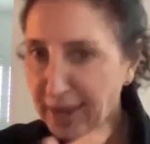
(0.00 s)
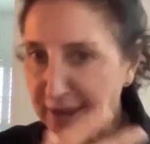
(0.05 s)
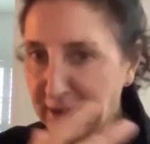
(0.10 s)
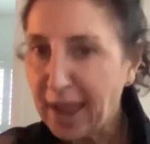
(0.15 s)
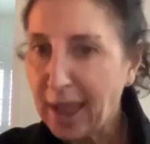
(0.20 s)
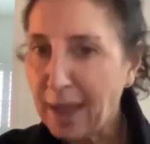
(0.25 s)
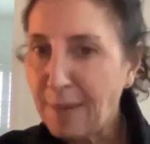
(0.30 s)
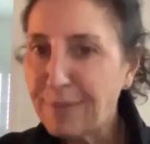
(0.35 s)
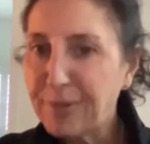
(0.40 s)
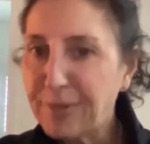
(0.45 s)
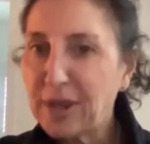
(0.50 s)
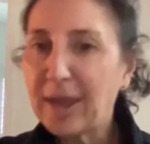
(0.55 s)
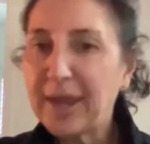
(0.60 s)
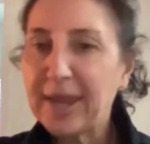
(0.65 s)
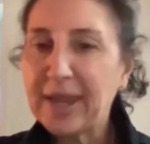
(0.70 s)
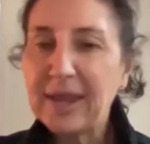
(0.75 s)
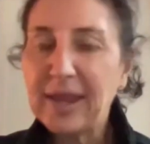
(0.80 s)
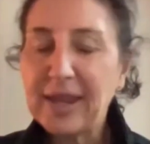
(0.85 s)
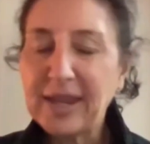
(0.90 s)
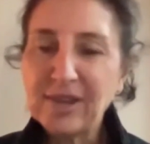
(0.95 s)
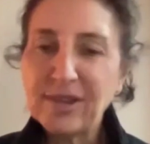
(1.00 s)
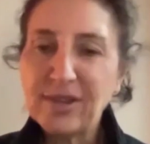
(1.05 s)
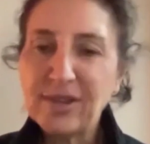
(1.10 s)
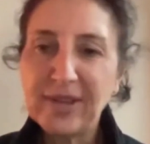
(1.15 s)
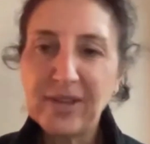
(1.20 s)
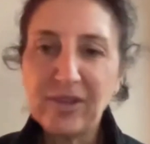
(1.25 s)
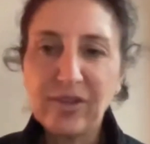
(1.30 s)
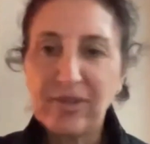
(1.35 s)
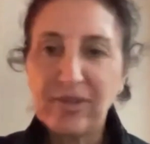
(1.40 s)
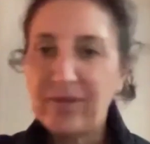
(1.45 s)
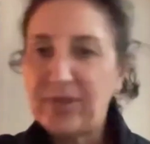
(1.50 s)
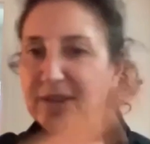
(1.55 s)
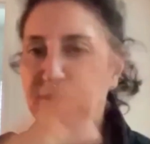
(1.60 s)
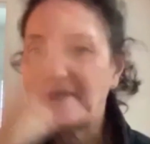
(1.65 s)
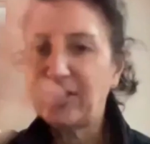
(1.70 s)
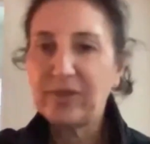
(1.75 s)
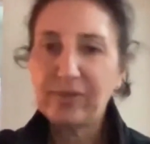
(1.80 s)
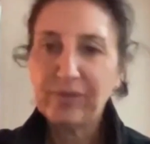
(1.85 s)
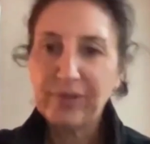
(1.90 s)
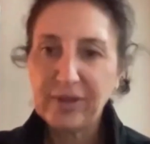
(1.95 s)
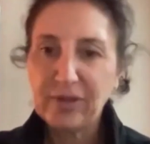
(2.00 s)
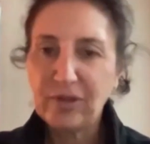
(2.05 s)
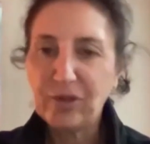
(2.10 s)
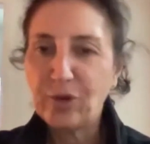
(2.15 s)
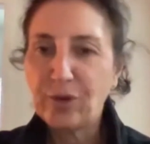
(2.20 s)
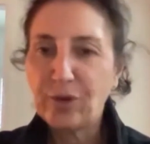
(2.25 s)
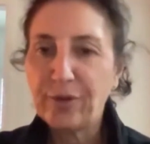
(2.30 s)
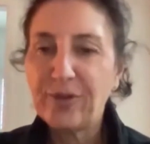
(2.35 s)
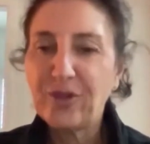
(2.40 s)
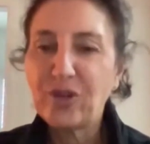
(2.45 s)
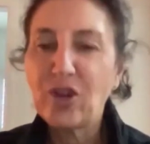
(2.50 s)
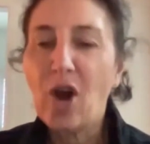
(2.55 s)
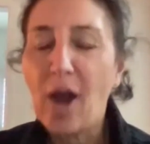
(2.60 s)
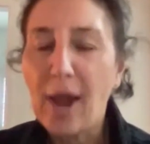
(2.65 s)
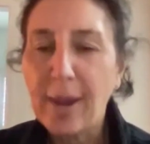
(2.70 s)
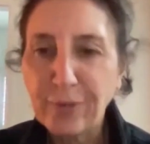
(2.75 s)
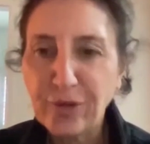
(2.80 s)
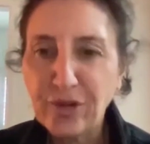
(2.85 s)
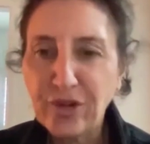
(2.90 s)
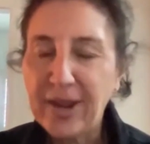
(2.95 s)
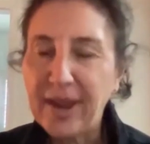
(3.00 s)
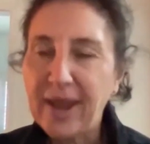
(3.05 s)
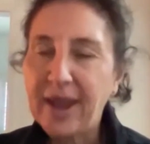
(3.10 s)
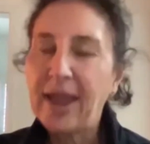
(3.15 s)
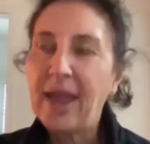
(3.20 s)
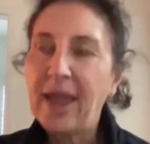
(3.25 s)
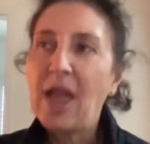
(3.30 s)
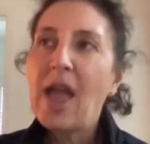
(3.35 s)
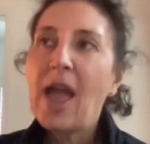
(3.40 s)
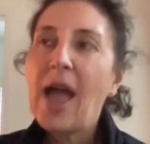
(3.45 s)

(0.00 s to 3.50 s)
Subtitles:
into this sort of timeshare